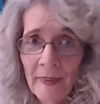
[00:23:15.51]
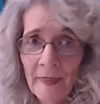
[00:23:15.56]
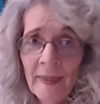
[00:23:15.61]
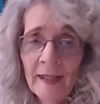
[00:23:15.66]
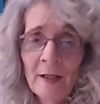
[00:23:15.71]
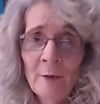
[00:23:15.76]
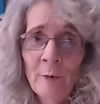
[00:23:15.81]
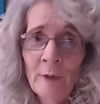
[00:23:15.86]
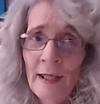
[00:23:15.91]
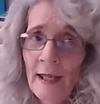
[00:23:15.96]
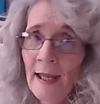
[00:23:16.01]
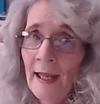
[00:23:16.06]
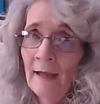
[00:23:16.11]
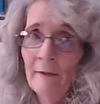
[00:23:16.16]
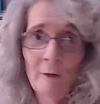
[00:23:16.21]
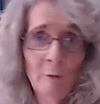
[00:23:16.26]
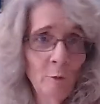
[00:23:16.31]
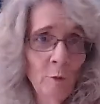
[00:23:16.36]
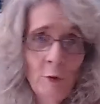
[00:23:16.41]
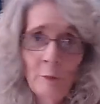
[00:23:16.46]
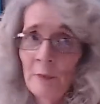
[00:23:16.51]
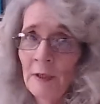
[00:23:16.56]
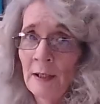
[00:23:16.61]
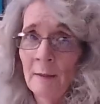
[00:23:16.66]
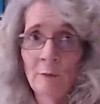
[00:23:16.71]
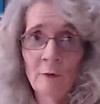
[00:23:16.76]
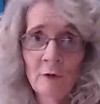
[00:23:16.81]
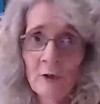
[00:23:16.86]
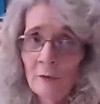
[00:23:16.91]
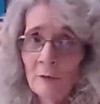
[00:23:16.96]
think we have, and won't be
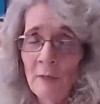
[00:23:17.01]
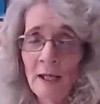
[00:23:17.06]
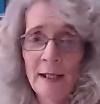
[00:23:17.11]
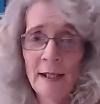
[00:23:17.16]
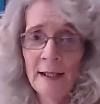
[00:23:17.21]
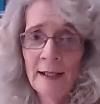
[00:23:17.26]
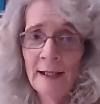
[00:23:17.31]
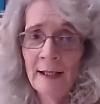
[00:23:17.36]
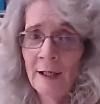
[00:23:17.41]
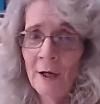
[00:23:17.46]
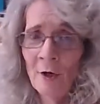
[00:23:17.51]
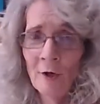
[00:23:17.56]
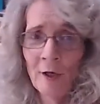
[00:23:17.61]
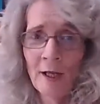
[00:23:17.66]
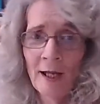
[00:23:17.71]
able to make it in our